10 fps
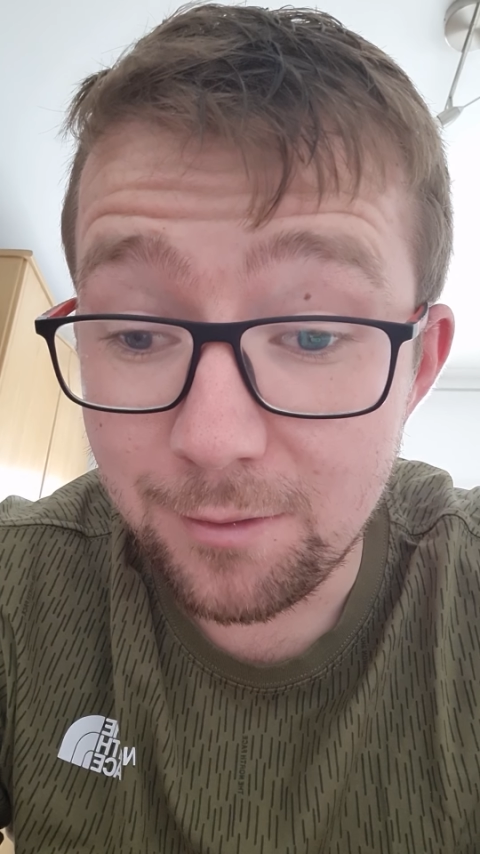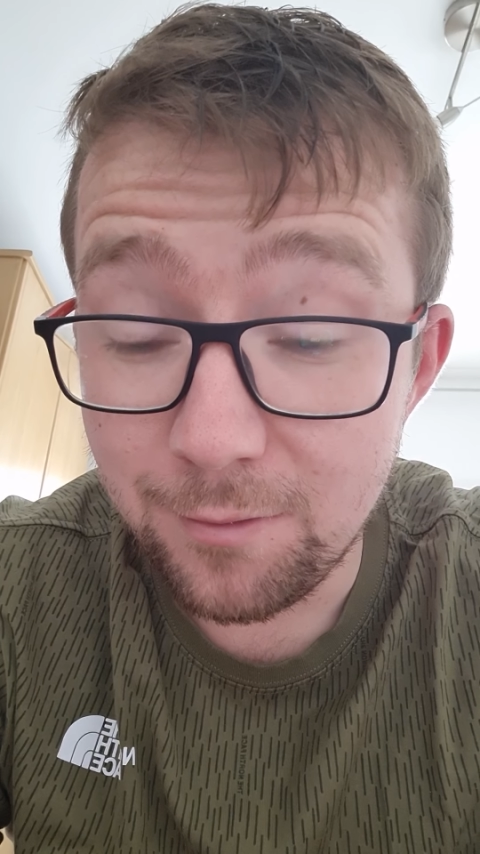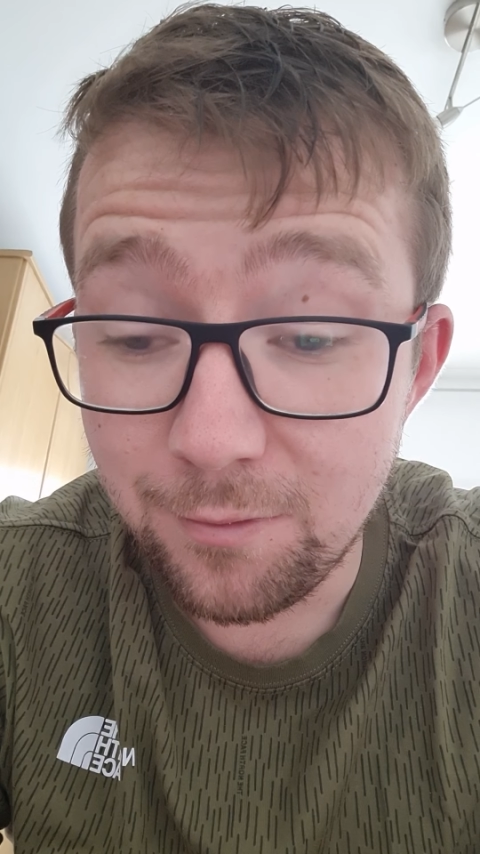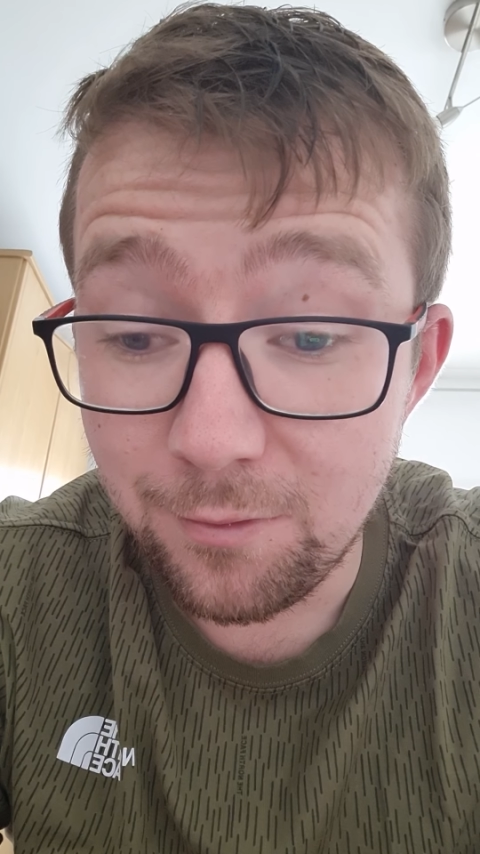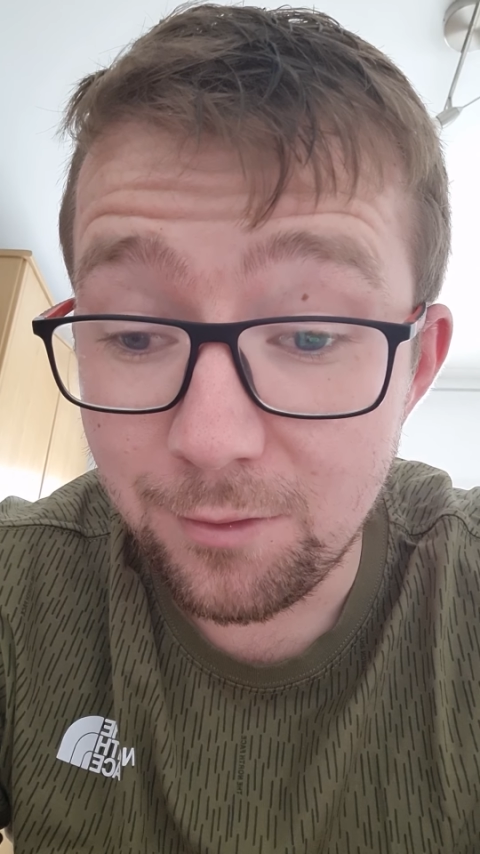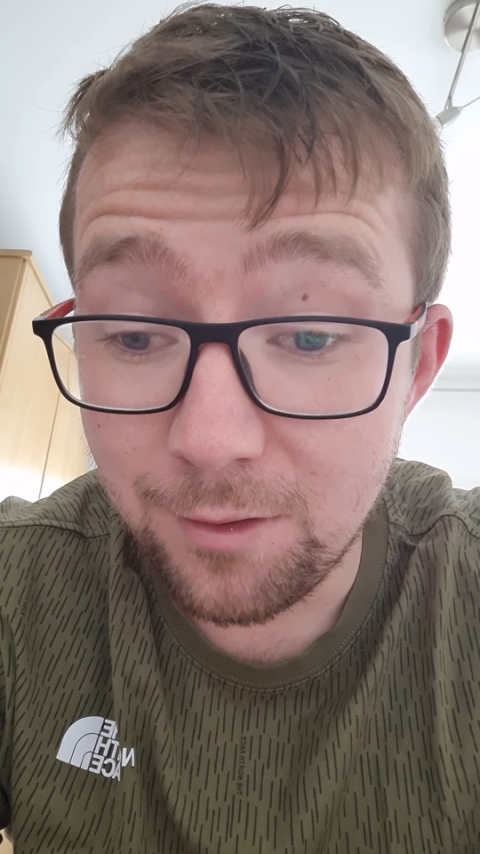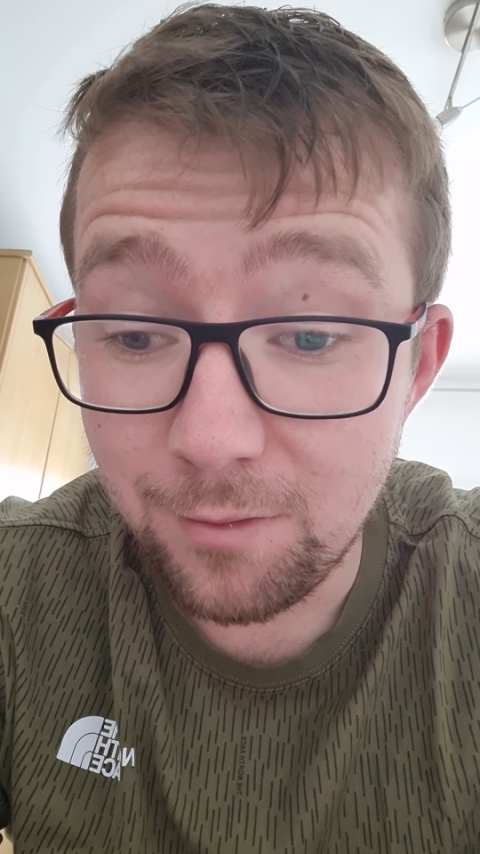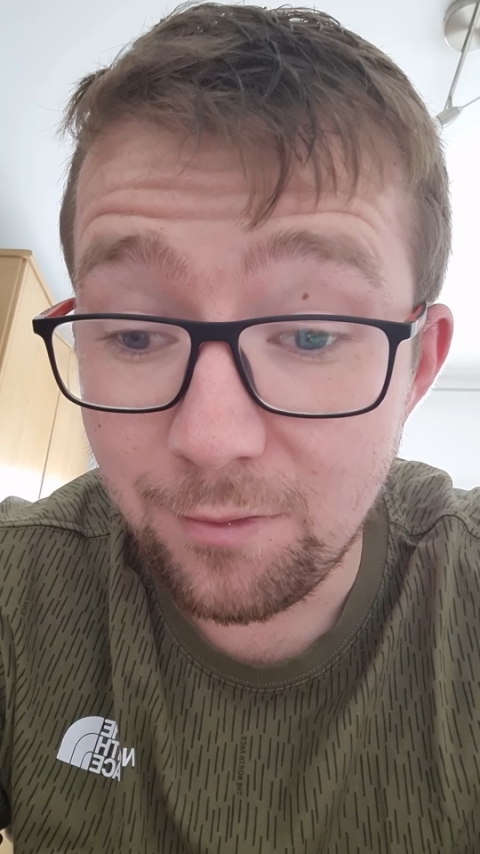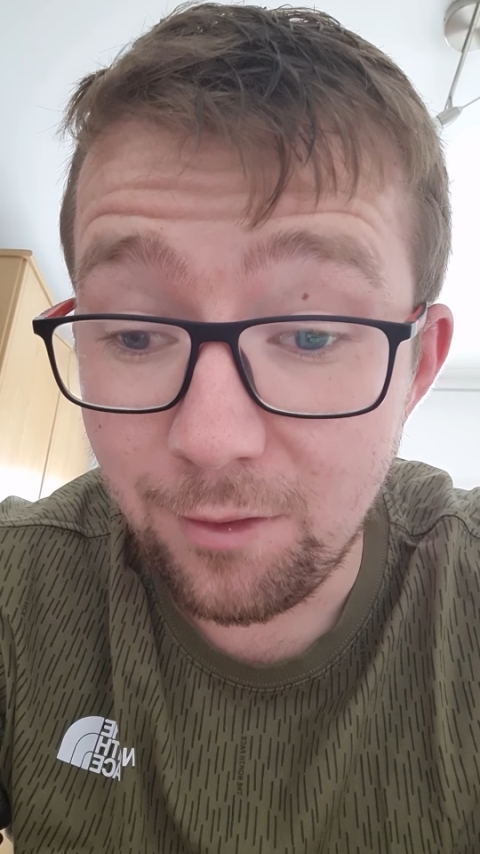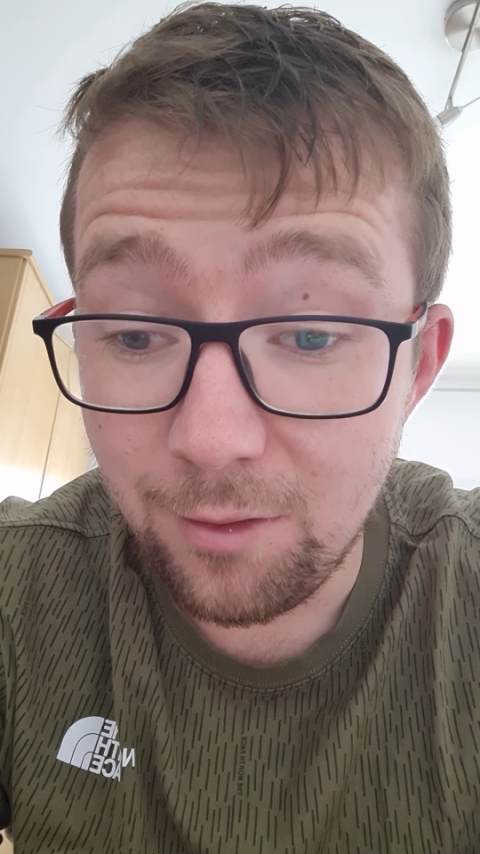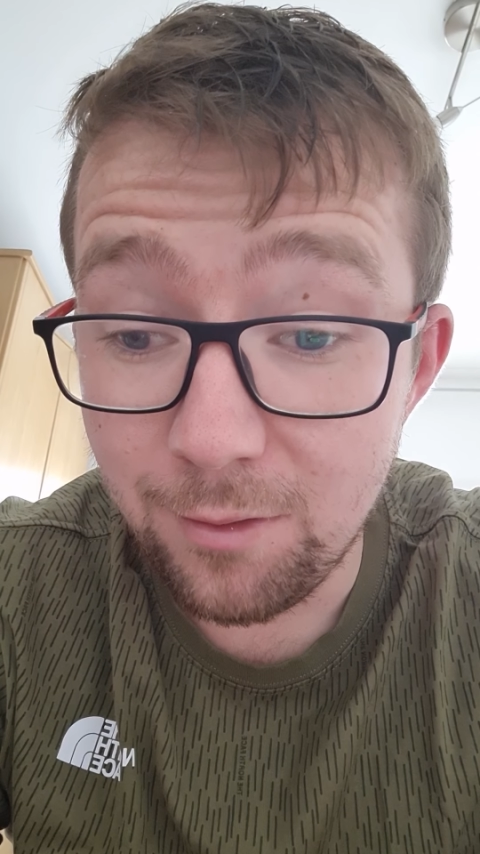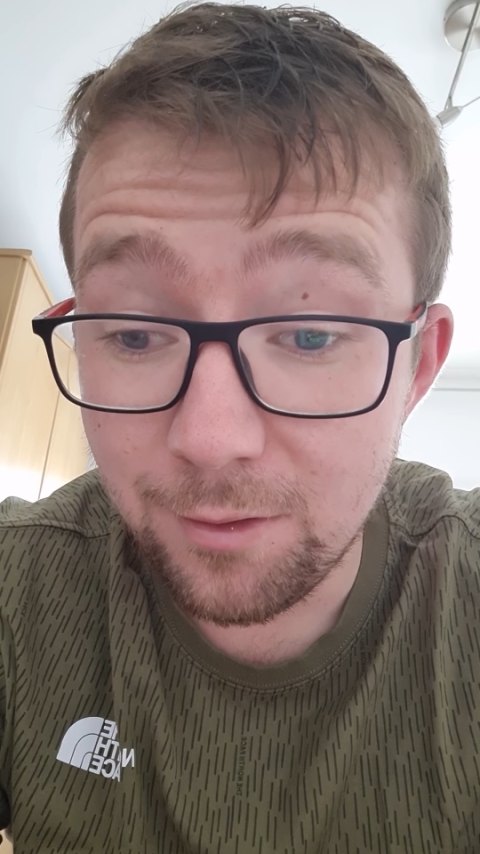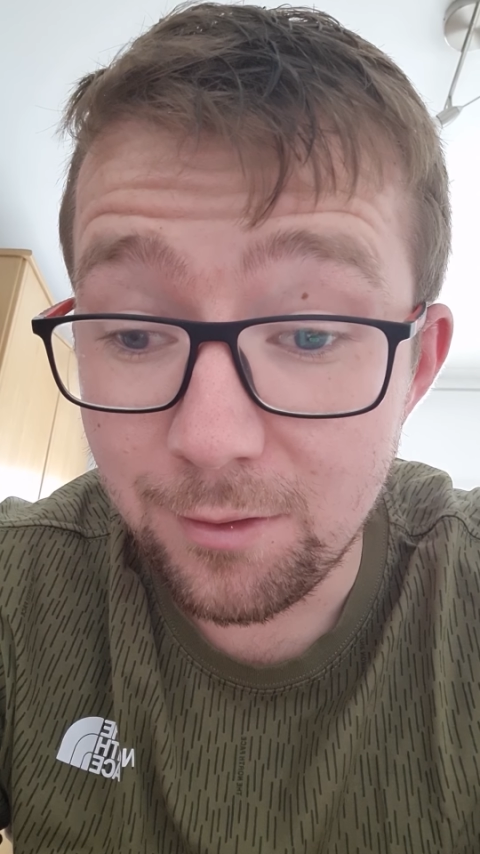up front going forward.